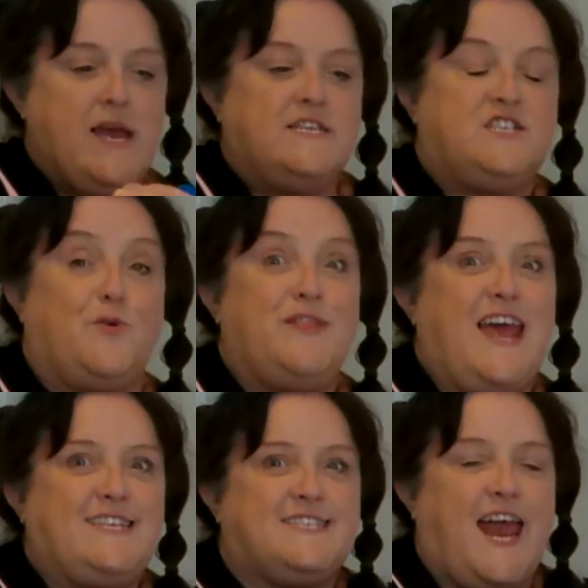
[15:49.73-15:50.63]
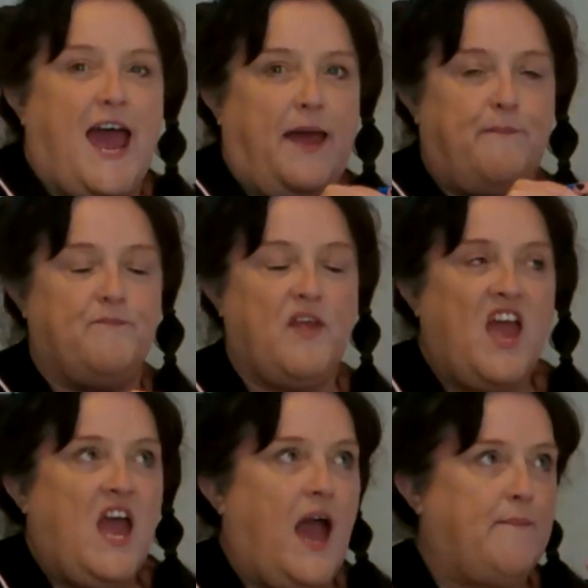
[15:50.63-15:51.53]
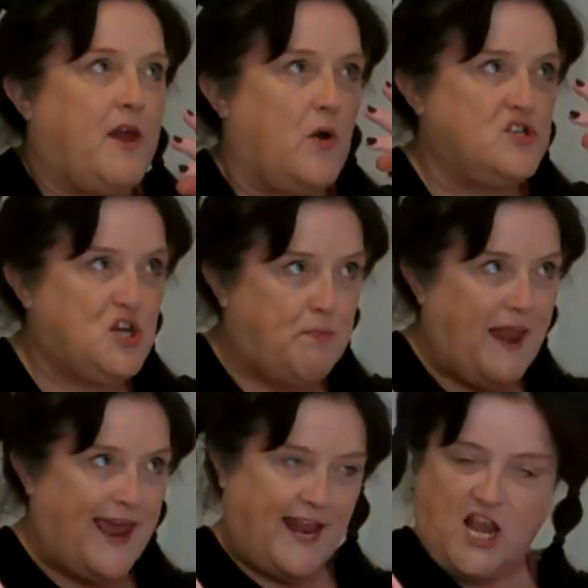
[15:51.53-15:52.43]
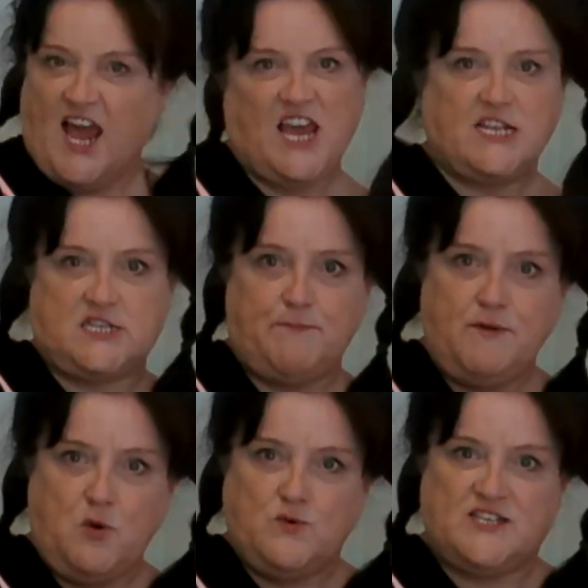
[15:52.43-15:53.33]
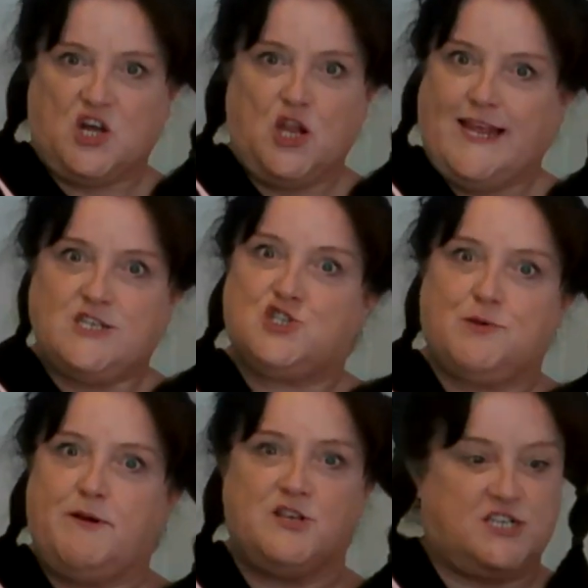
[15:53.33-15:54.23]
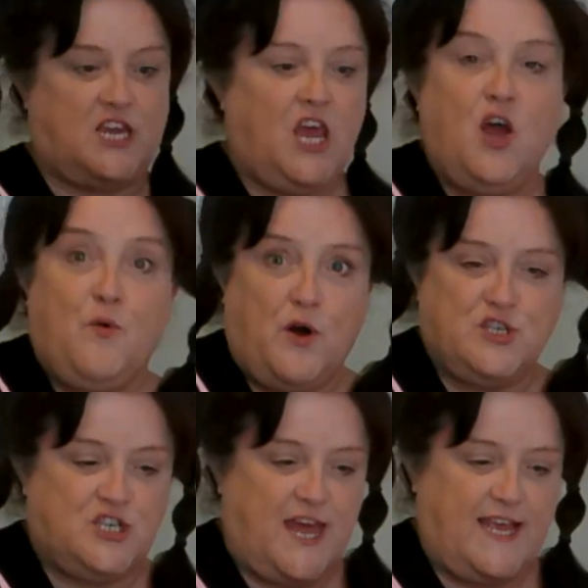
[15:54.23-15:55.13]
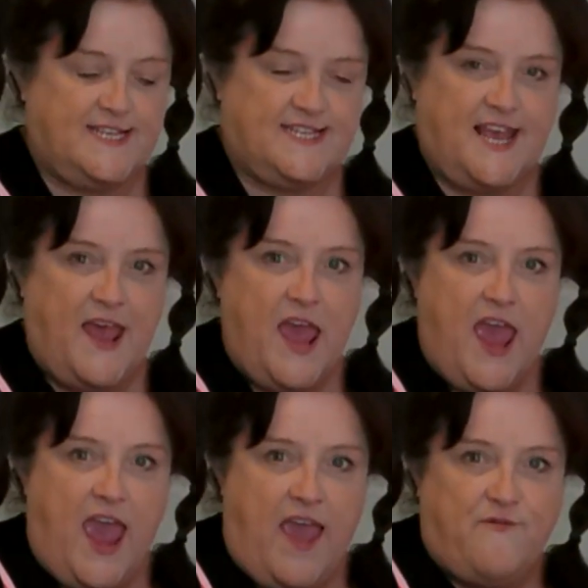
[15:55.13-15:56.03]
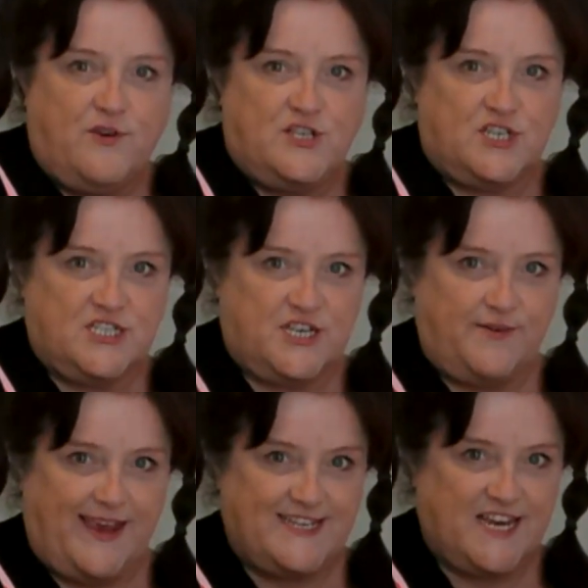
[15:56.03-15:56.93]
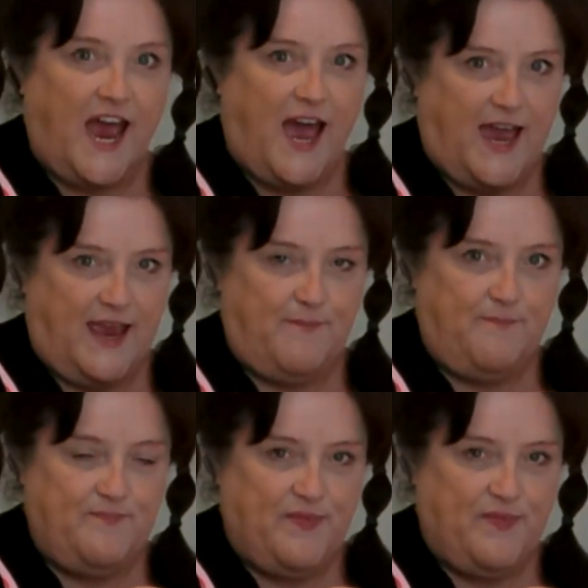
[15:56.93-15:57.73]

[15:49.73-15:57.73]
So this time, I'm going to play it like it's a musical instrument. Watch this. If we just do it in time.